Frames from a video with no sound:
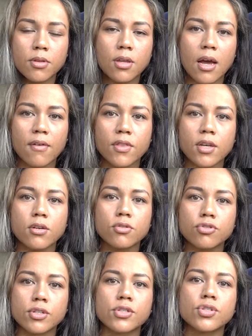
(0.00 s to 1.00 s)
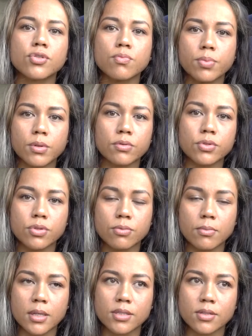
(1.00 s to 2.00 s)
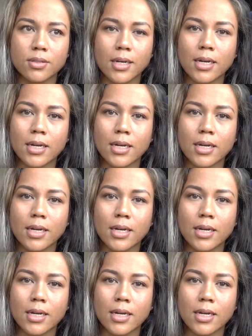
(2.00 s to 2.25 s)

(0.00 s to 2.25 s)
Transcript: you have the nutrients to build your muscle.